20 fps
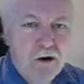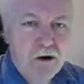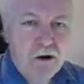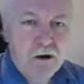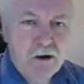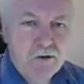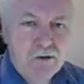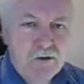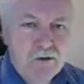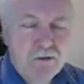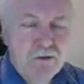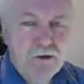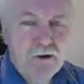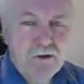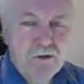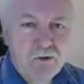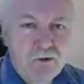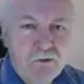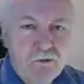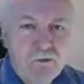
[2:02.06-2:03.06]
and under
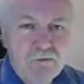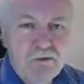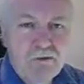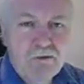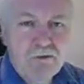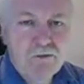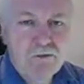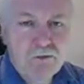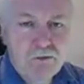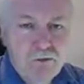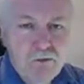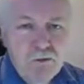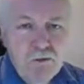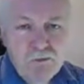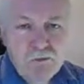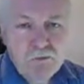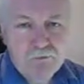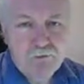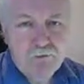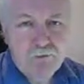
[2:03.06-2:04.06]
there you'll find the
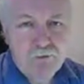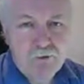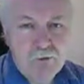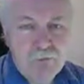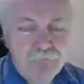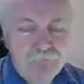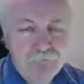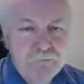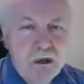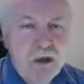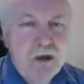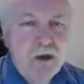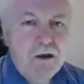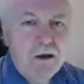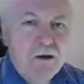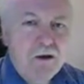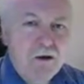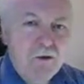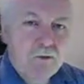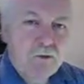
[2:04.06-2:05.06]
music forum.
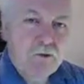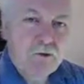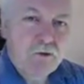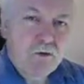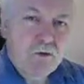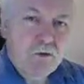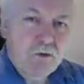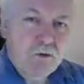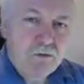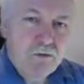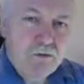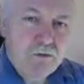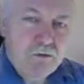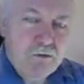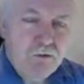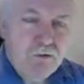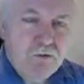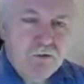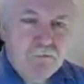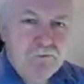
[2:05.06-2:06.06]
Now when you go into the
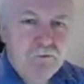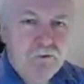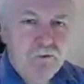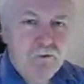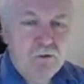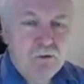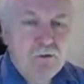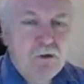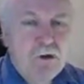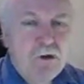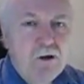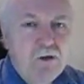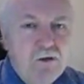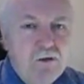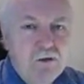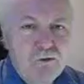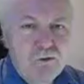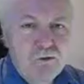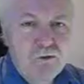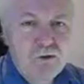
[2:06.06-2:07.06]
music forum,
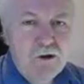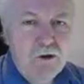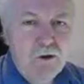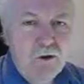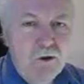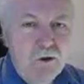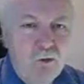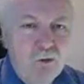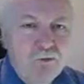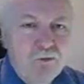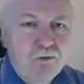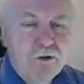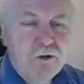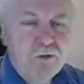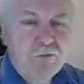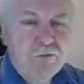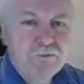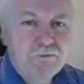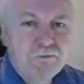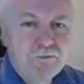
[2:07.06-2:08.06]
you'll see a whole
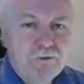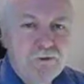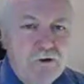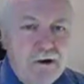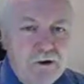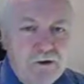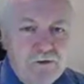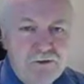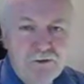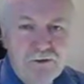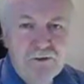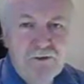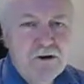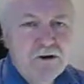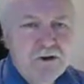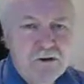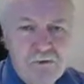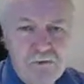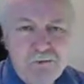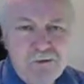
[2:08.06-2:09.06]
ton of threads.
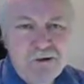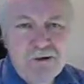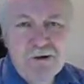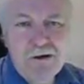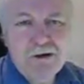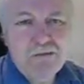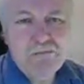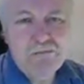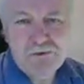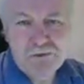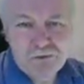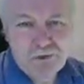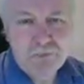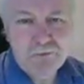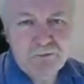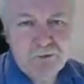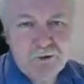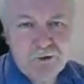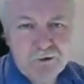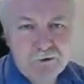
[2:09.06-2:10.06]
Threads are merely
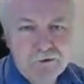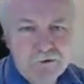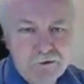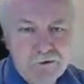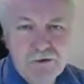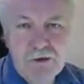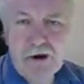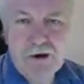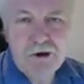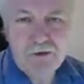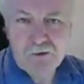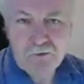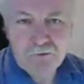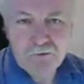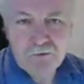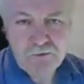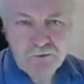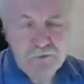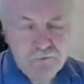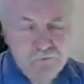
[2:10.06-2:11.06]
subjects,
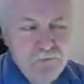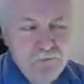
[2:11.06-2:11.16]
titles.